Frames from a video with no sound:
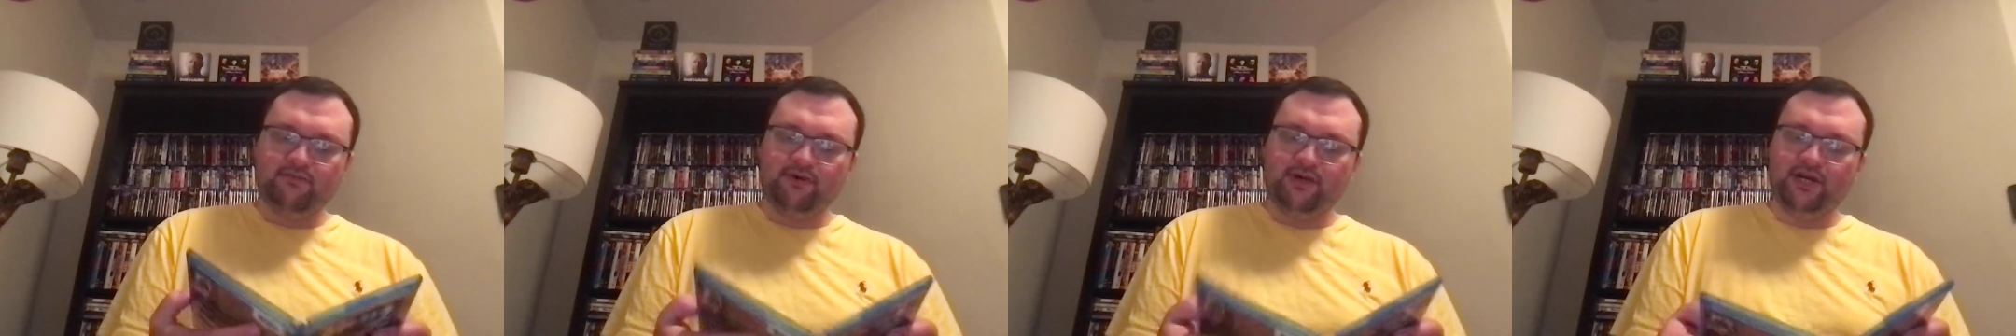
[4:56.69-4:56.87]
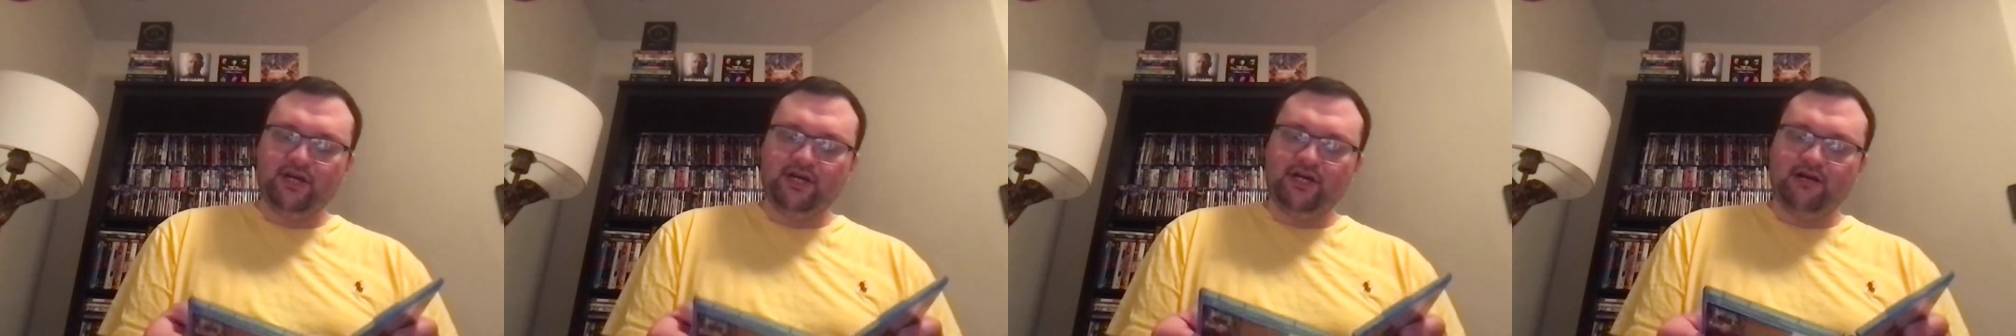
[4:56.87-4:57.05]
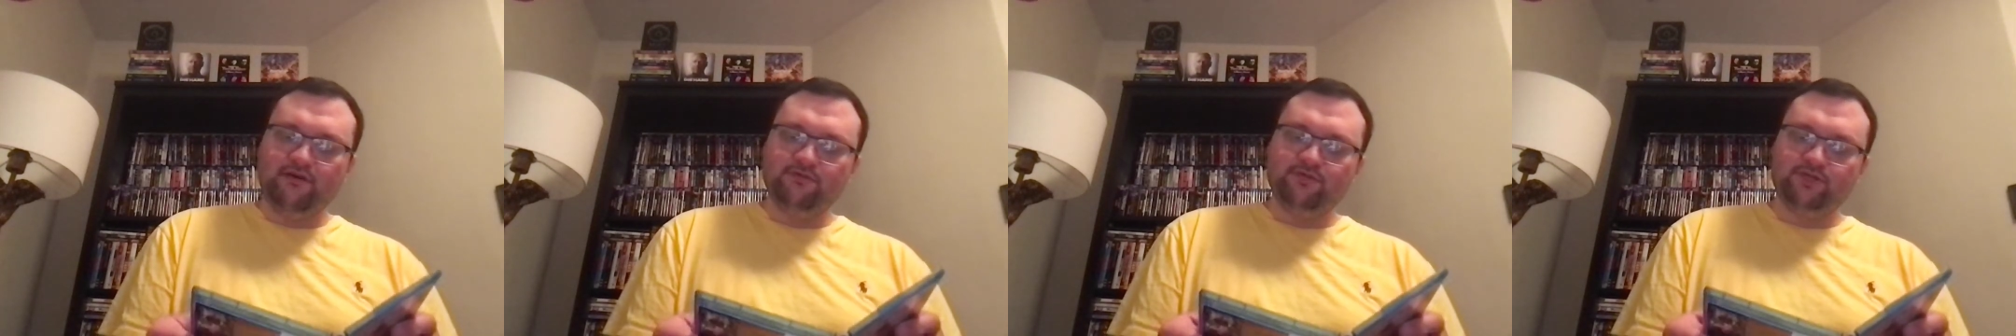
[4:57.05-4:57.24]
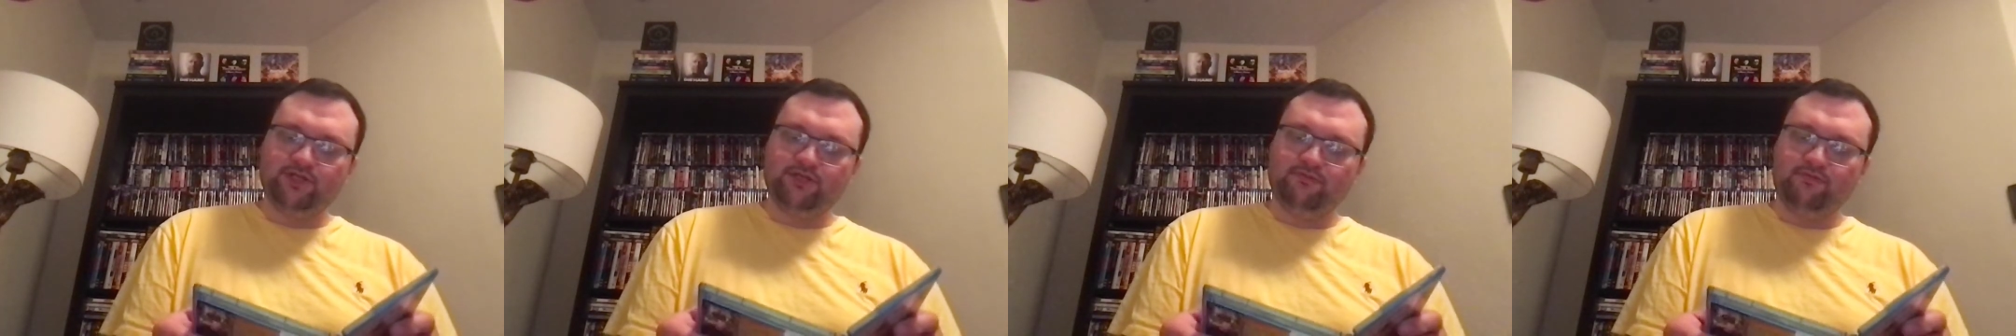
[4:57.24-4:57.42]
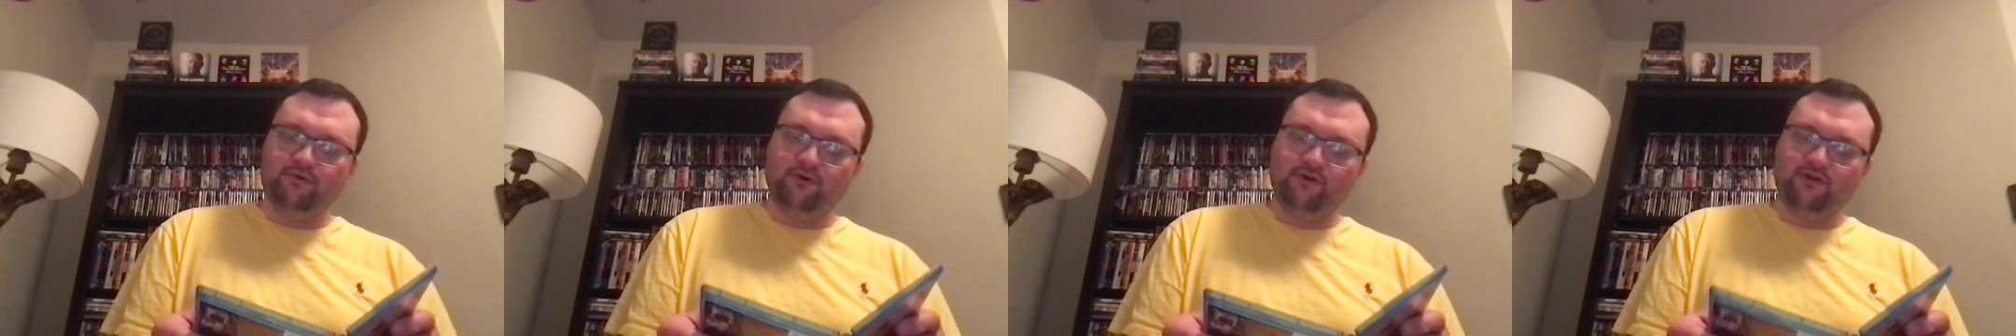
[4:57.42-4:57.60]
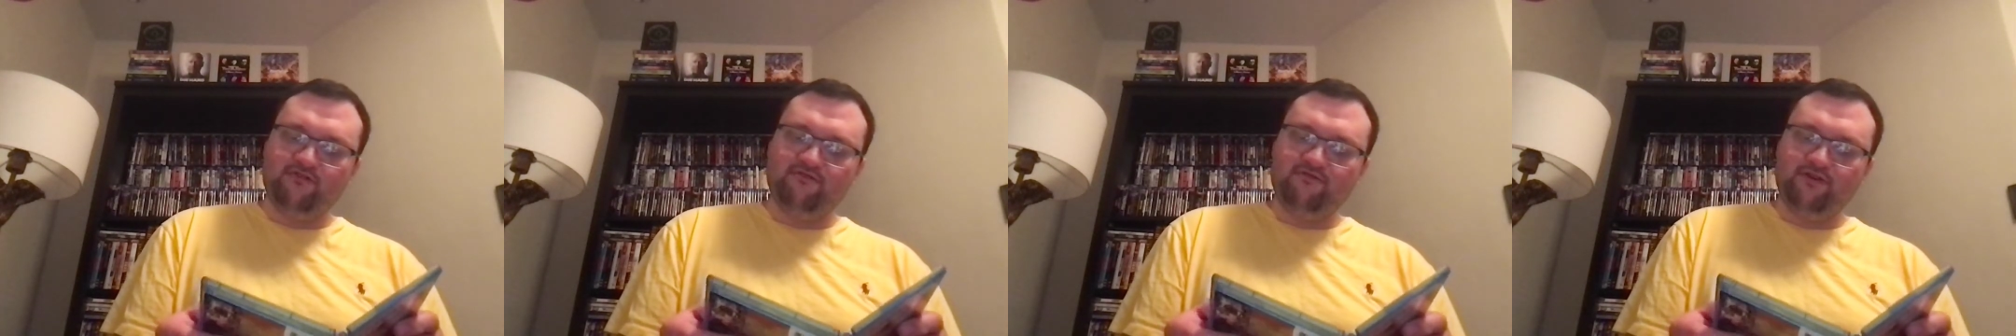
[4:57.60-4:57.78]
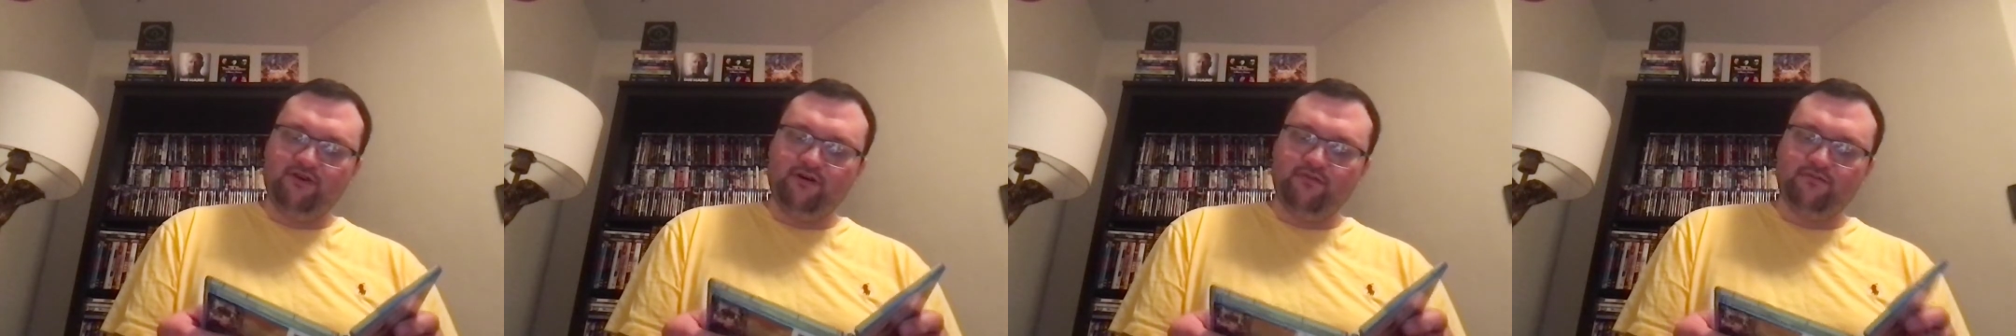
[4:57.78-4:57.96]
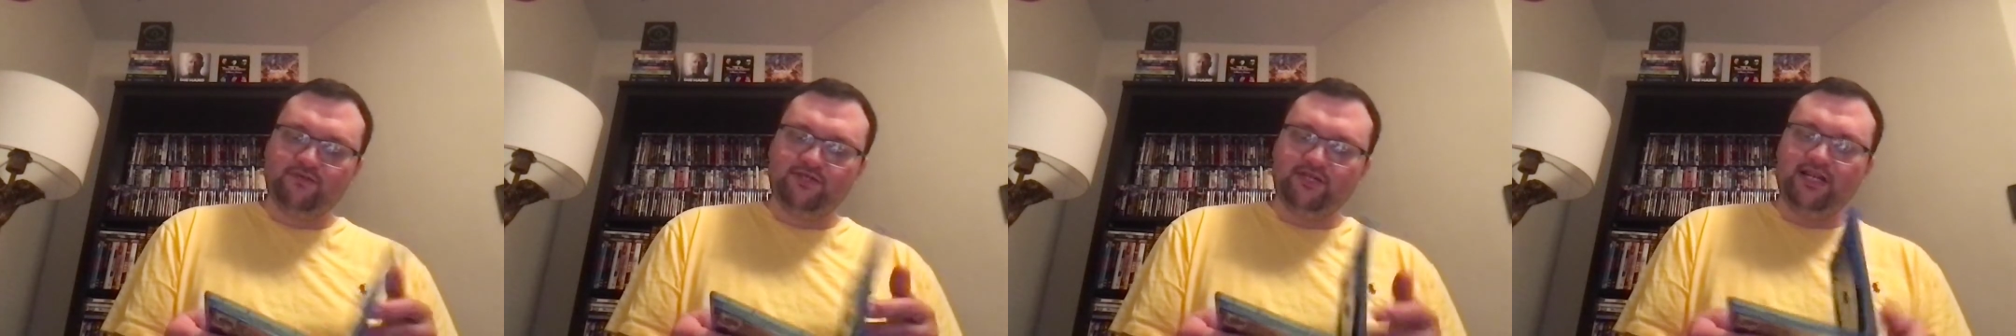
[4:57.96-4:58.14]
when it comes to sports
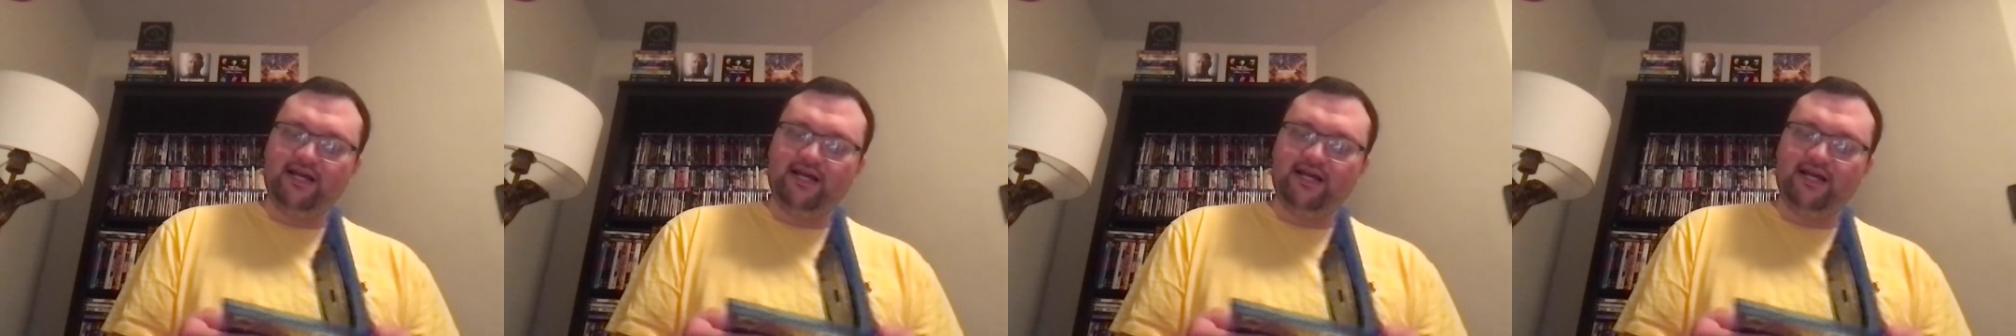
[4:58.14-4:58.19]
films.